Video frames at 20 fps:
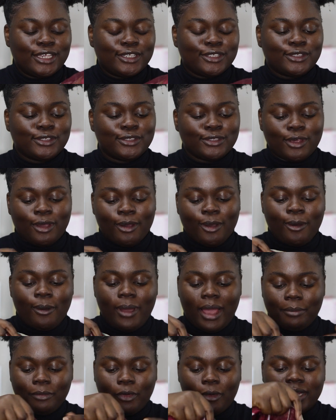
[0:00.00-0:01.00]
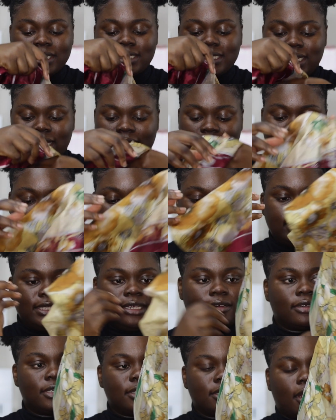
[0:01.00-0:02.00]
So I'm going to take this
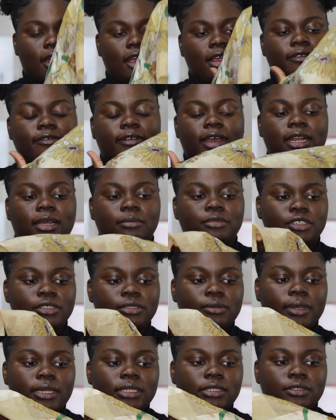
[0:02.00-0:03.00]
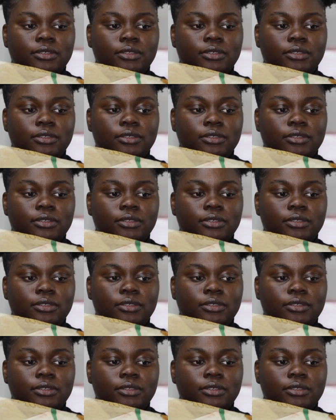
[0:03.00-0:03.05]
silk scarf and I'm just going